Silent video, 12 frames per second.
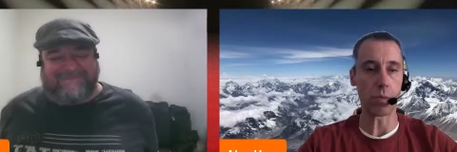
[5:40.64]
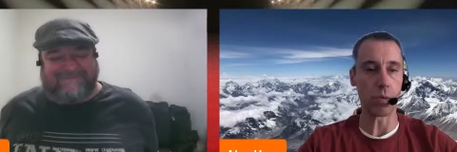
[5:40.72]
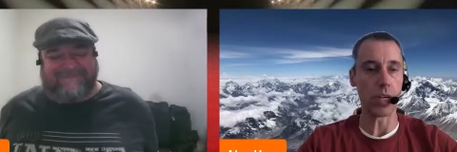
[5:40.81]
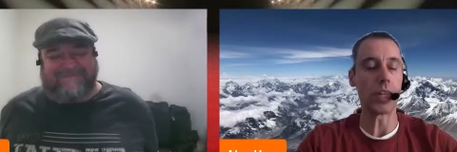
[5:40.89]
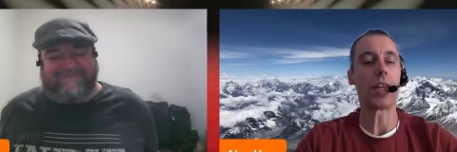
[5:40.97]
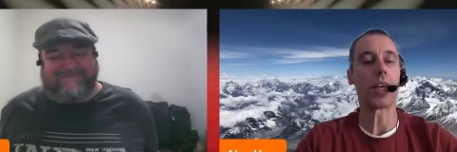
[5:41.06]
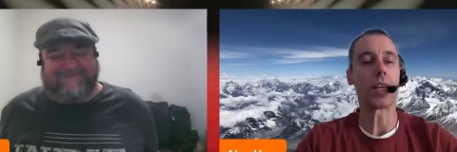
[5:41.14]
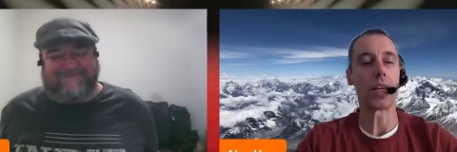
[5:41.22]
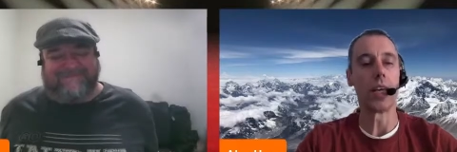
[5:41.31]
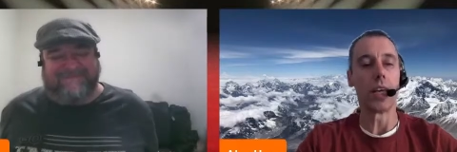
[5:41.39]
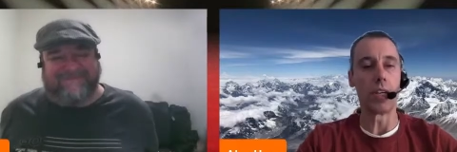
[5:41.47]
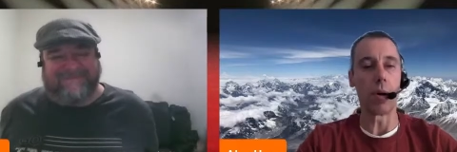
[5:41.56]
Speaker 1: you know, maybe
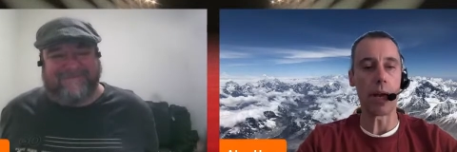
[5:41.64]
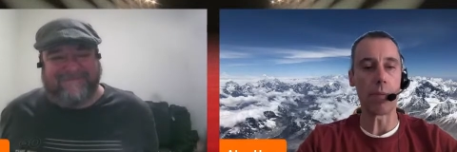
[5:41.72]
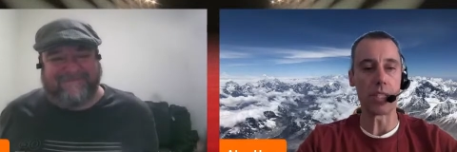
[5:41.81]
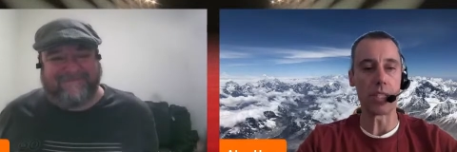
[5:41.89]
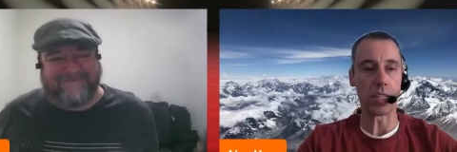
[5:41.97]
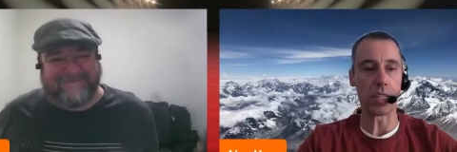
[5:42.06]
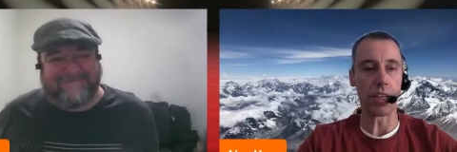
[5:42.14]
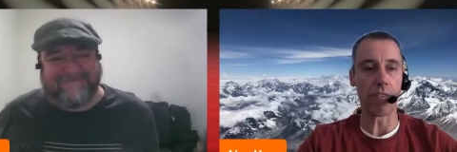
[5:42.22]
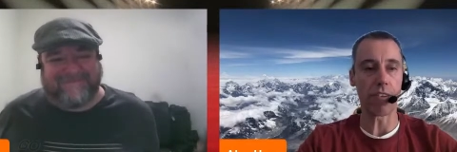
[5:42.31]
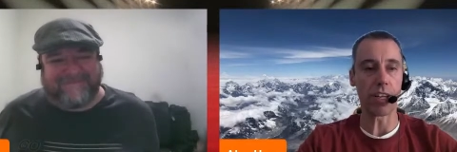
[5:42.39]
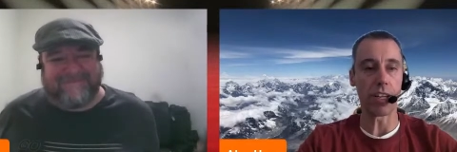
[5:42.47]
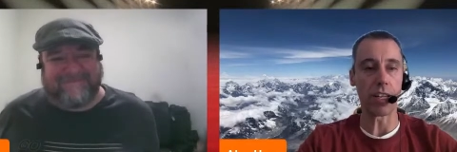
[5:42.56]
significantly
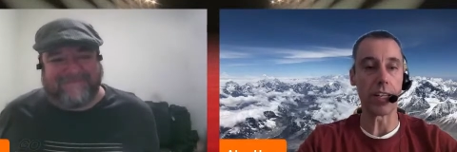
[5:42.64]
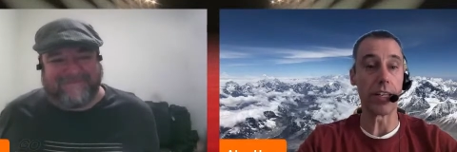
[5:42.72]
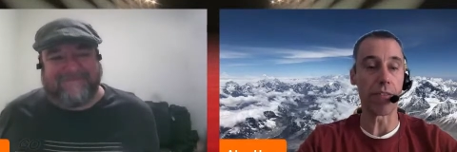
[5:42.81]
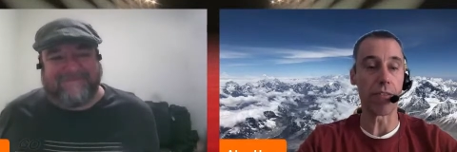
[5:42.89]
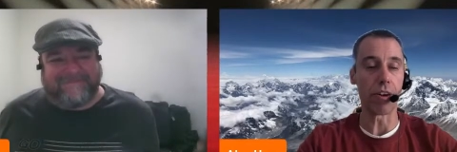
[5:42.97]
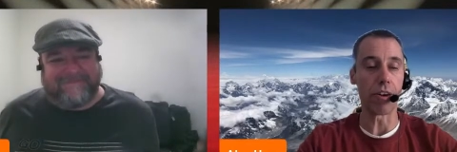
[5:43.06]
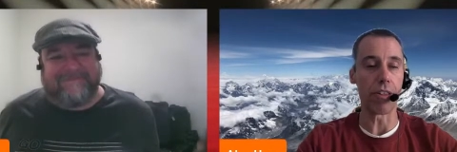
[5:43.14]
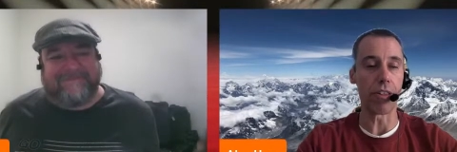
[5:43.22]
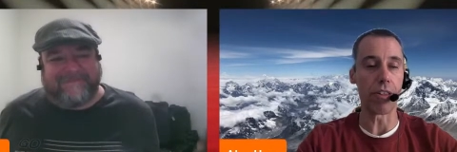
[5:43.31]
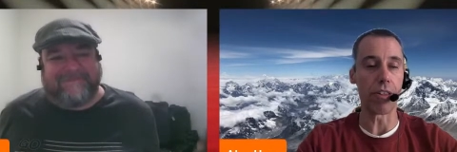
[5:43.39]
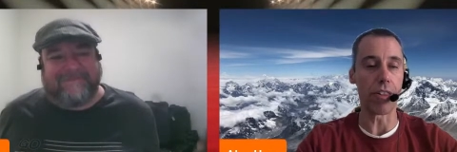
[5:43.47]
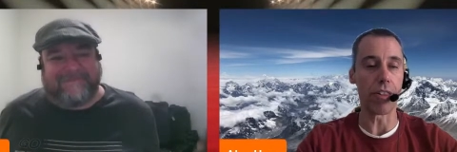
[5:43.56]
different than some of
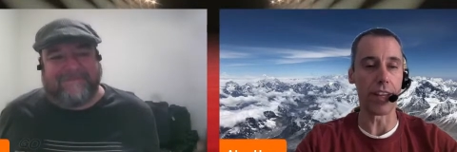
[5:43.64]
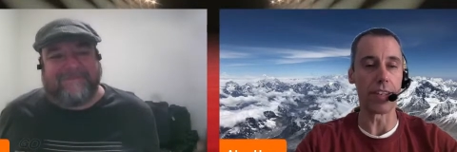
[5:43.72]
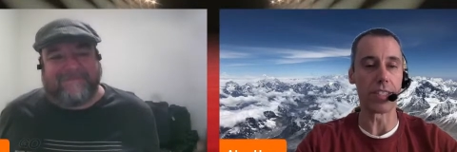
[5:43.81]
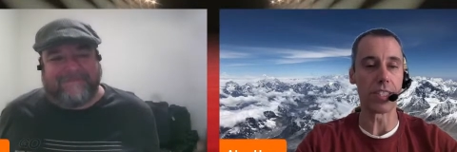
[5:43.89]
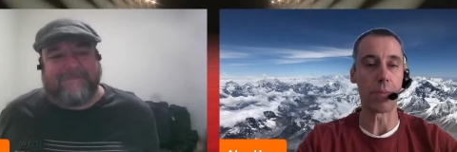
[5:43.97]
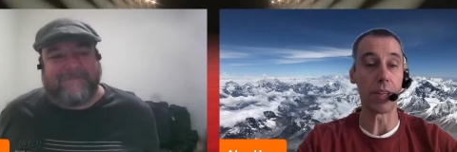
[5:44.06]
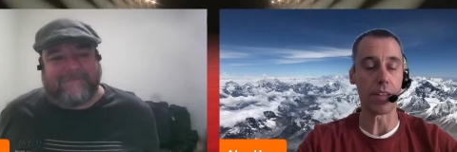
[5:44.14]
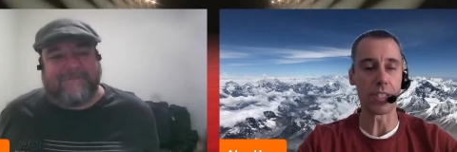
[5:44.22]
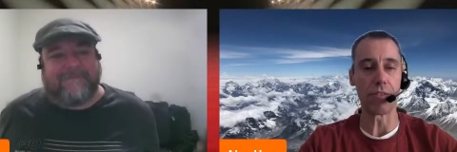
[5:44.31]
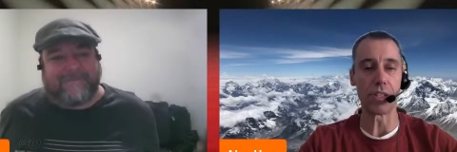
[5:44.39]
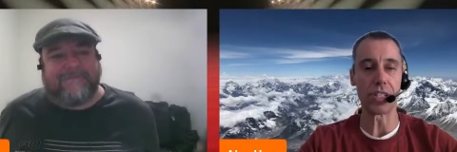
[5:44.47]
the other stuff you see.